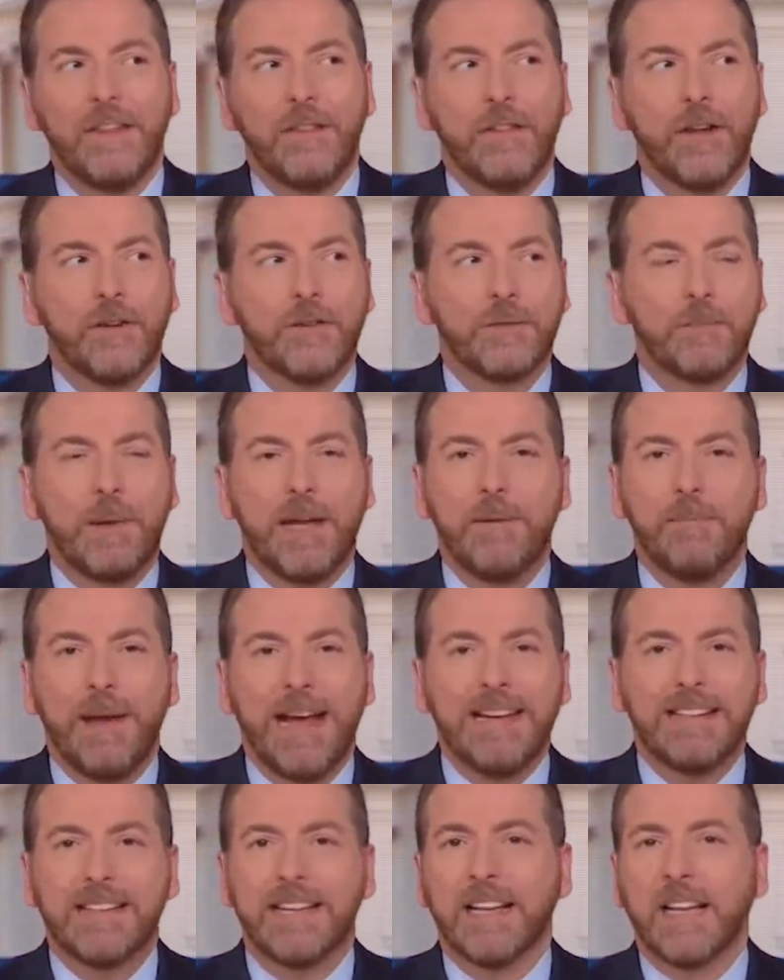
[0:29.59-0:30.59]
There's been
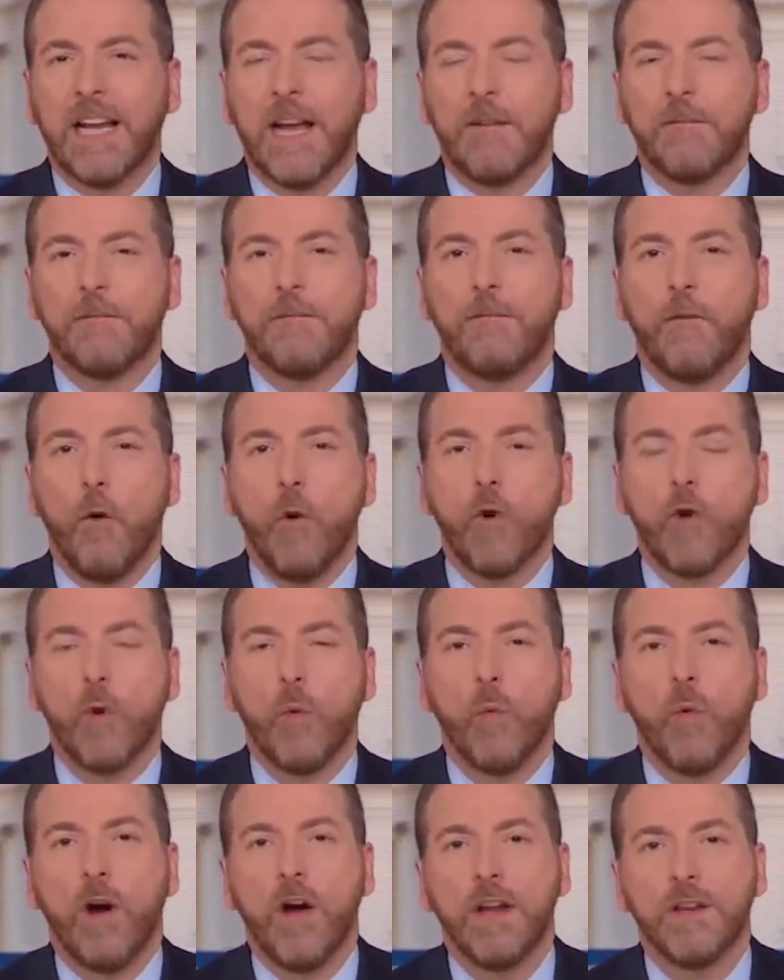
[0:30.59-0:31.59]
basically a
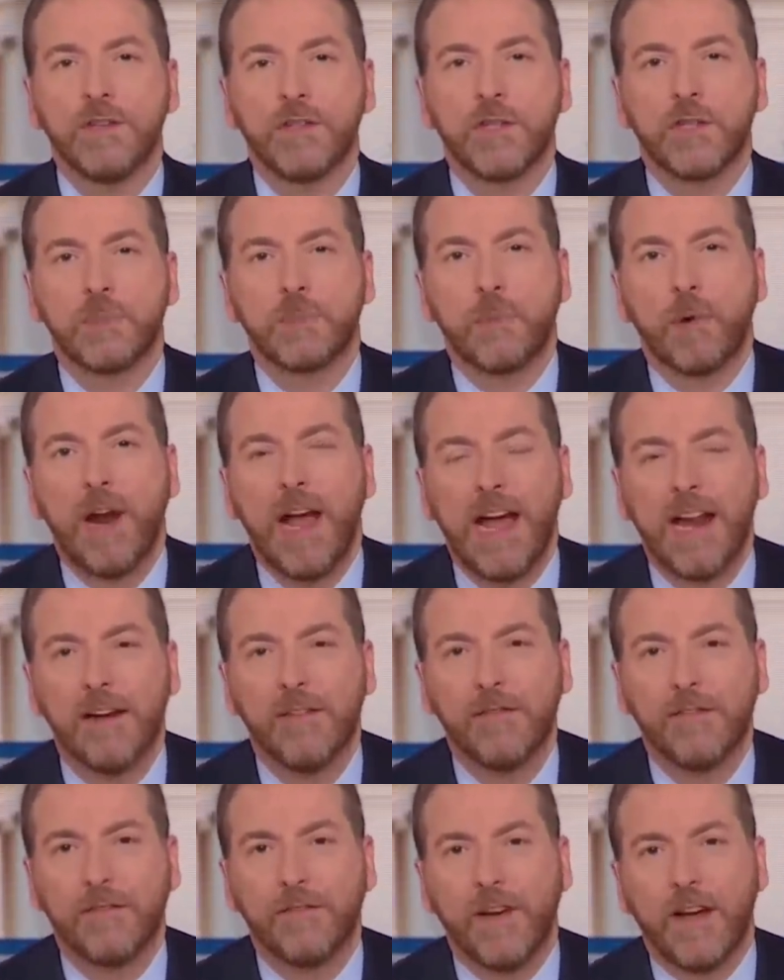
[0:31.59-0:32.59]
4-to-1 spread
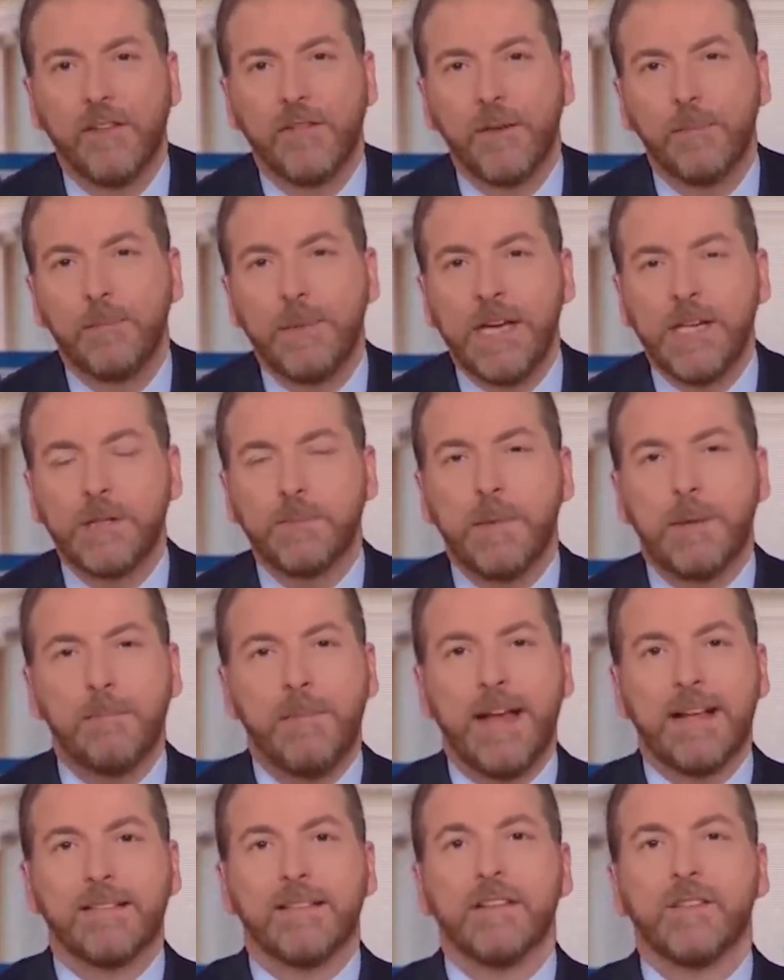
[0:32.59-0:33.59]
of impeachment
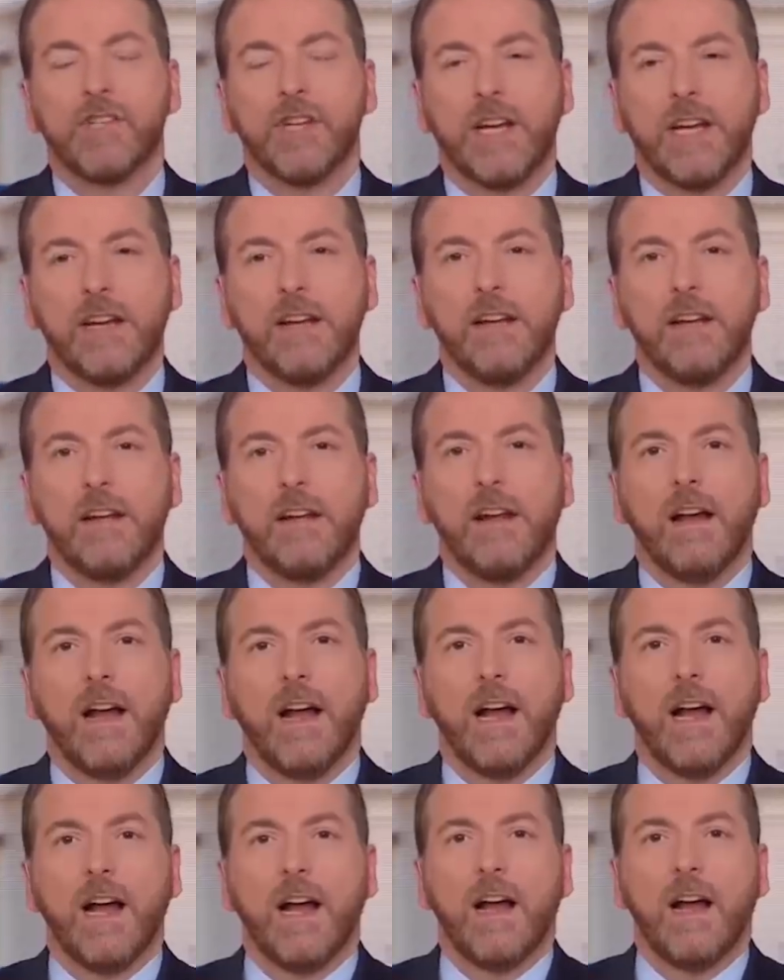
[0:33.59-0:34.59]
messaging
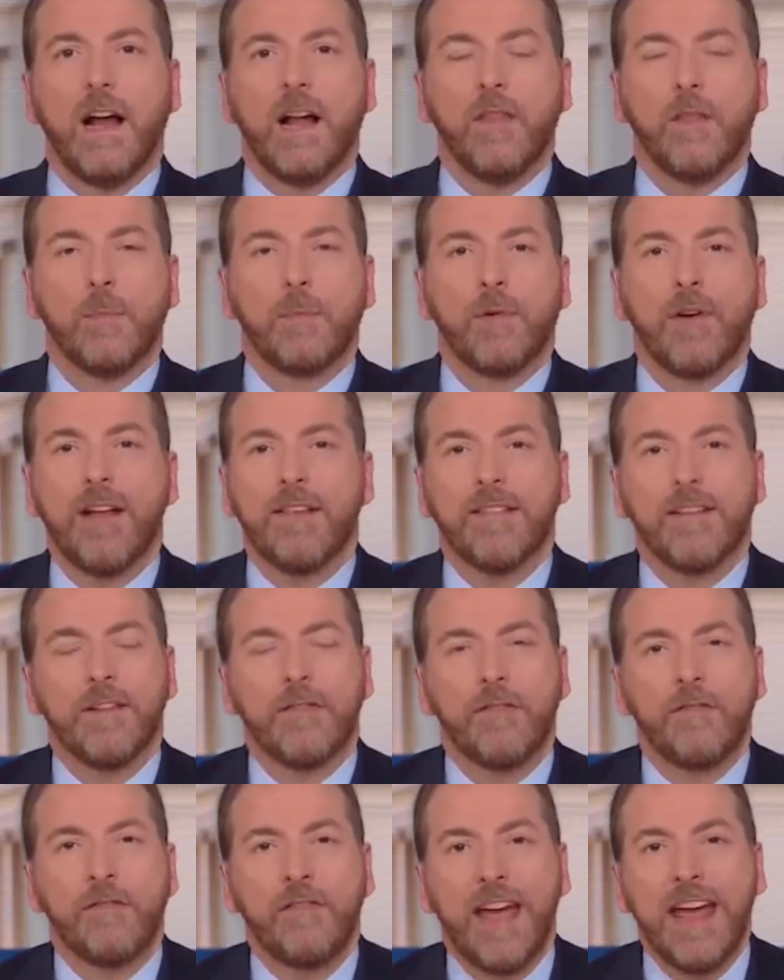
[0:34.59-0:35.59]
on the president's